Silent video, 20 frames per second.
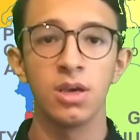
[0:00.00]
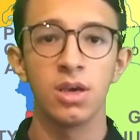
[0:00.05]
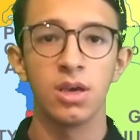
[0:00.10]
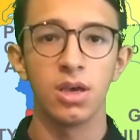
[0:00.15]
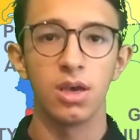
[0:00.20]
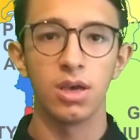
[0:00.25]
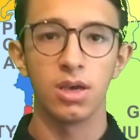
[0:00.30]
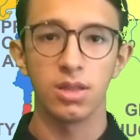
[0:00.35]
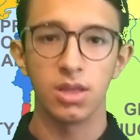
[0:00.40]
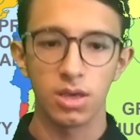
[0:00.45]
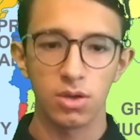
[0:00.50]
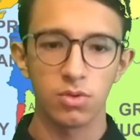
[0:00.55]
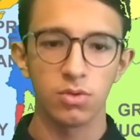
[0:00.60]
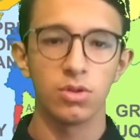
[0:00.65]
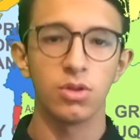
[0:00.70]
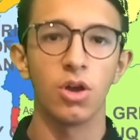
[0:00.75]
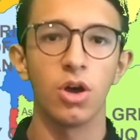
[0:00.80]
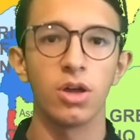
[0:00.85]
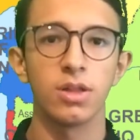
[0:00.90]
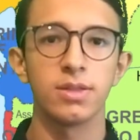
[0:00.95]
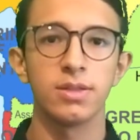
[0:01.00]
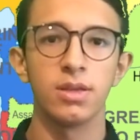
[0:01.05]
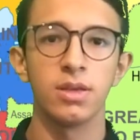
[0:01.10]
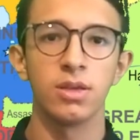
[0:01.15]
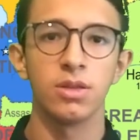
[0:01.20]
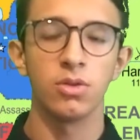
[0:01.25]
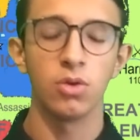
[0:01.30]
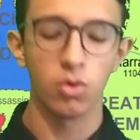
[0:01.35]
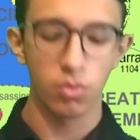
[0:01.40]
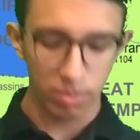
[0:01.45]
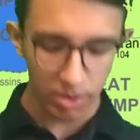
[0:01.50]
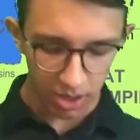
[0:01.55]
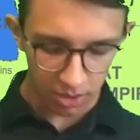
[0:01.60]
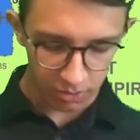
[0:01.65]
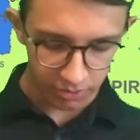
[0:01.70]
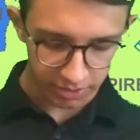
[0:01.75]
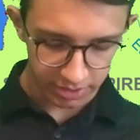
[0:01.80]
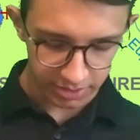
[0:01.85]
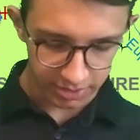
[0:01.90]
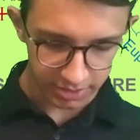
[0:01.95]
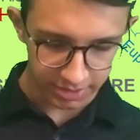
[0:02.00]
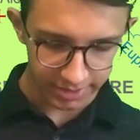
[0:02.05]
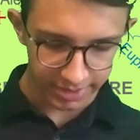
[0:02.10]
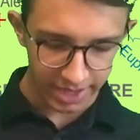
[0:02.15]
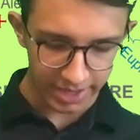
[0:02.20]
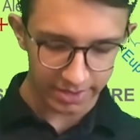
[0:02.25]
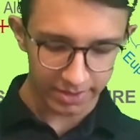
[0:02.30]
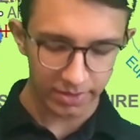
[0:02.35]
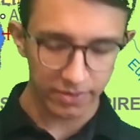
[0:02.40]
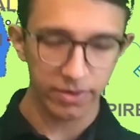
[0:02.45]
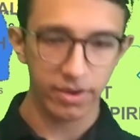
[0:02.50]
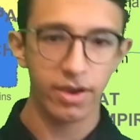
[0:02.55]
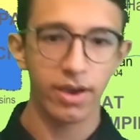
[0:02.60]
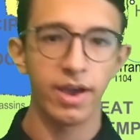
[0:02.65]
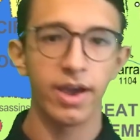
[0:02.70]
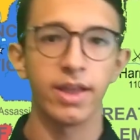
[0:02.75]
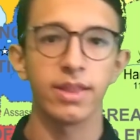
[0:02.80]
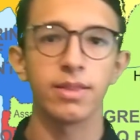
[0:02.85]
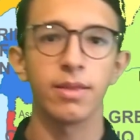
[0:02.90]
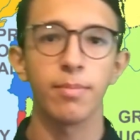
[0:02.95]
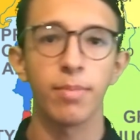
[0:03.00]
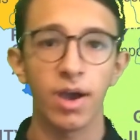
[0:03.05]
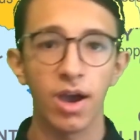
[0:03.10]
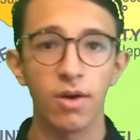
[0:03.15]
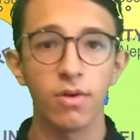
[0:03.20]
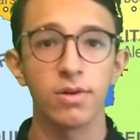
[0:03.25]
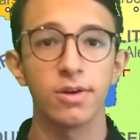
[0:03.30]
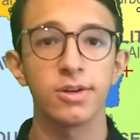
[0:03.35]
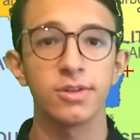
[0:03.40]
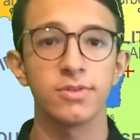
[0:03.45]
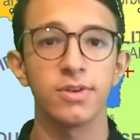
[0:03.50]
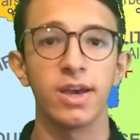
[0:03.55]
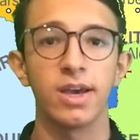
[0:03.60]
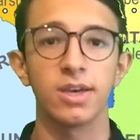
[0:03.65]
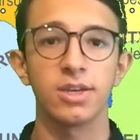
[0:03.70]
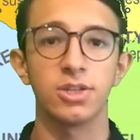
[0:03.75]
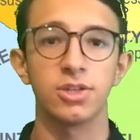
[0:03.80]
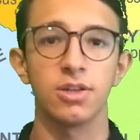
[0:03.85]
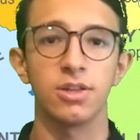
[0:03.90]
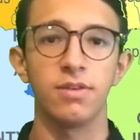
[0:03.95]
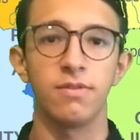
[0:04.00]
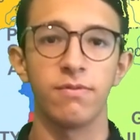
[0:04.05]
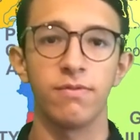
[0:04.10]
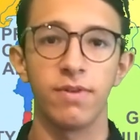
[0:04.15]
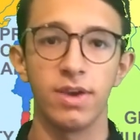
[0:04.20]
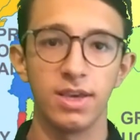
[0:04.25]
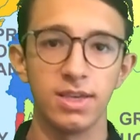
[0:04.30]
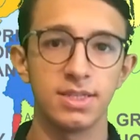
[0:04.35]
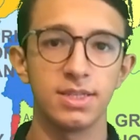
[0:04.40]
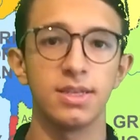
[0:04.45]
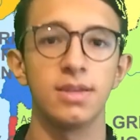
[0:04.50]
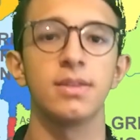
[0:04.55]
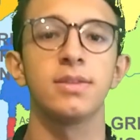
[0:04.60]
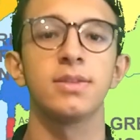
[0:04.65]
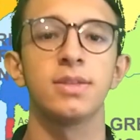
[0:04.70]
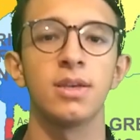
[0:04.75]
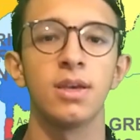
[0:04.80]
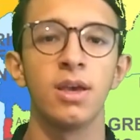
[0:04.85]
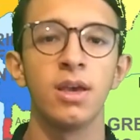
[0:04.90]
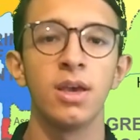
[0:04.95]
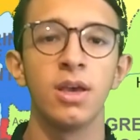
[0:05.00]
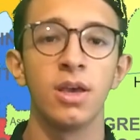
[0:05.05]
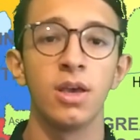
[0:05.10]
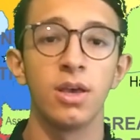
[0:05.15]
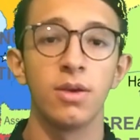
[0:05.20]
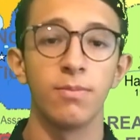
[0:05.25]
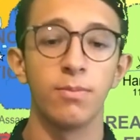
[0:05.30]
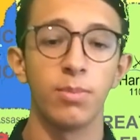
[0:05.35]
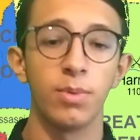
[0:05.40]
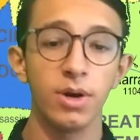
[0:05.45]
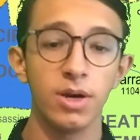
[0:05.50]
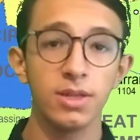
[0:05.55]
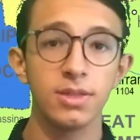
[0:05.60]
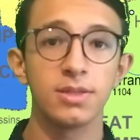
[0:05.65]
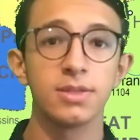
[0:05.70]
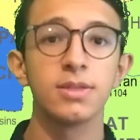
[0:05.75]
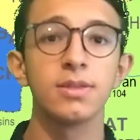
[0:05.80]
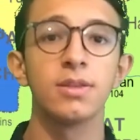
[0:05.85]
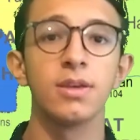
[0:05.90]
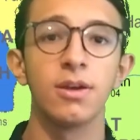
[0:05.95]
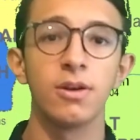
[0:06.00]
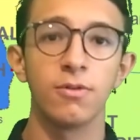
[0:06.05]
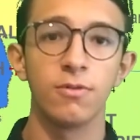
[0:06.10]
they could not, no power in that area had the power to actually face it. But there